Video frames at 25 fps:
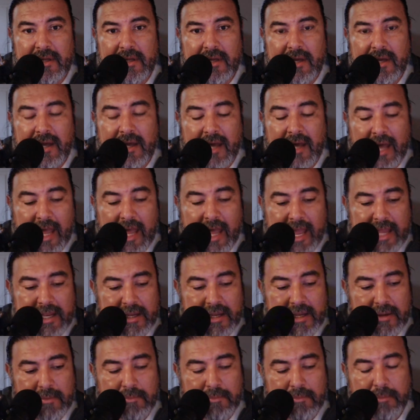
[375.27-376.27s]

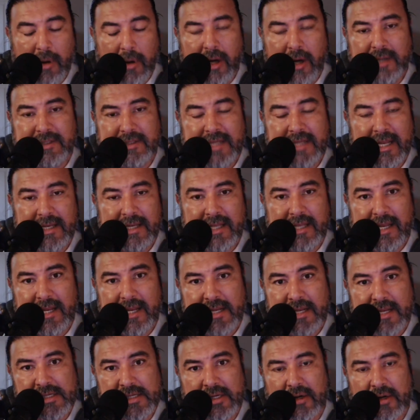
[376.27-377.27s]
I bartended
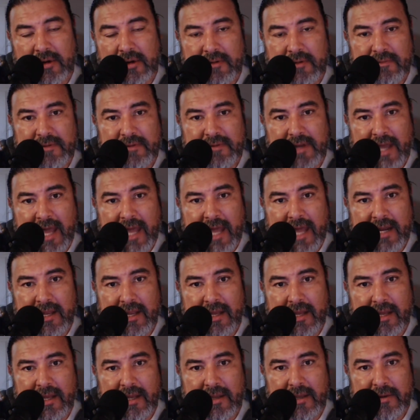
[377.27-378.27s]
and served at
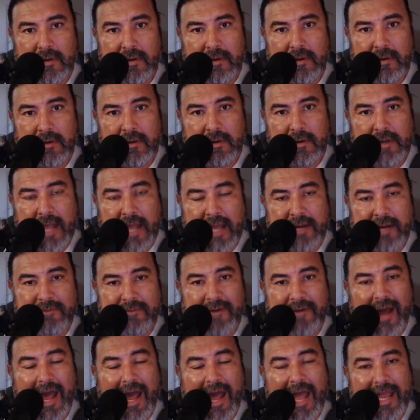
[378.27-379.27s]
a kind of
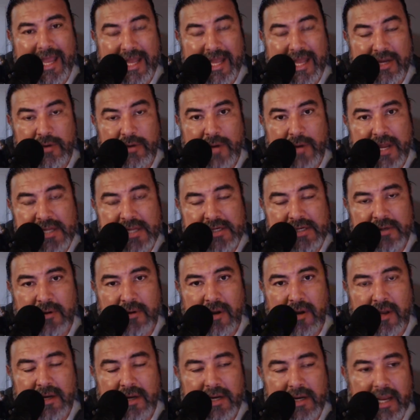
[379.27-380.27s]
high-end
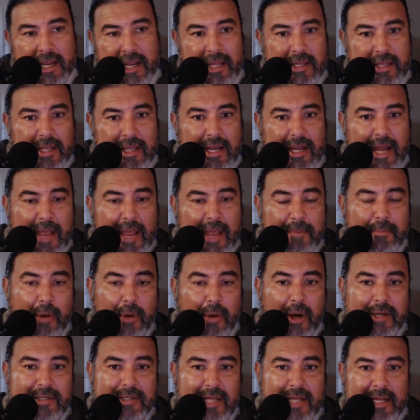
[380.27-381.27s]
restaurant, and then I
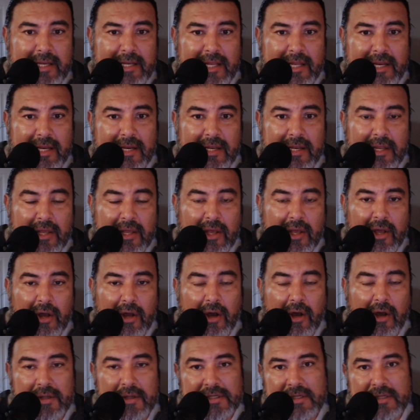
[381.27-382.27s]
bartended
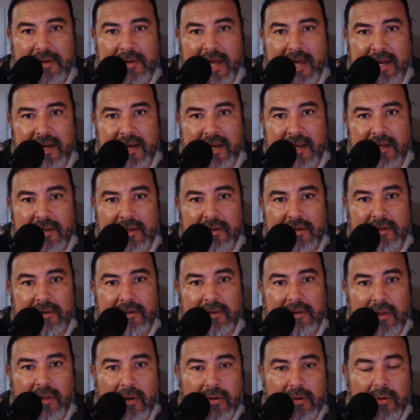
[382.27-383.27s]
also at a
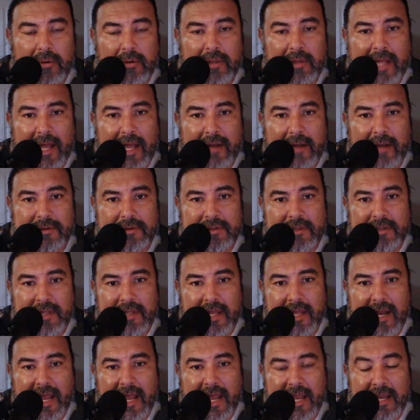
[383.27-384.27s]
local lounge
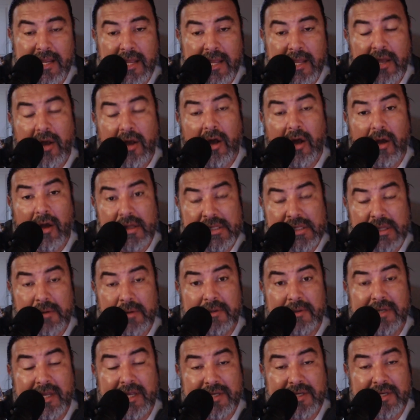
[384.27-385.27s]
that I also
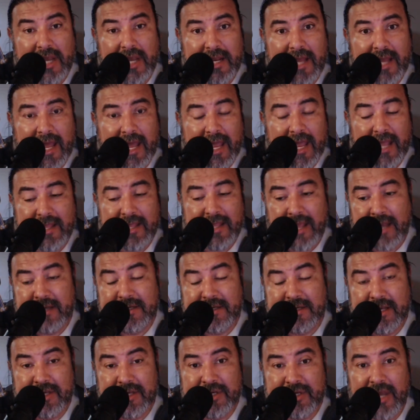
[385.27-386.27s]
DJ'd at, and I
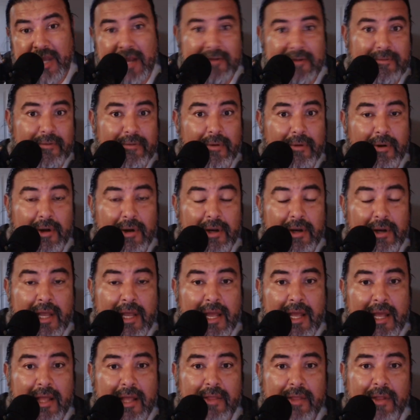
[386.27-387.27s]
DJ'd for
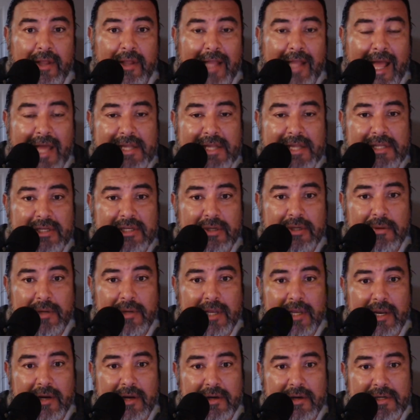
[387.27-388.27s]
the last 2
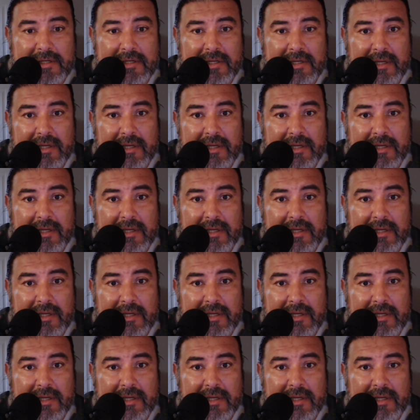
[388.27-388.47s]
years.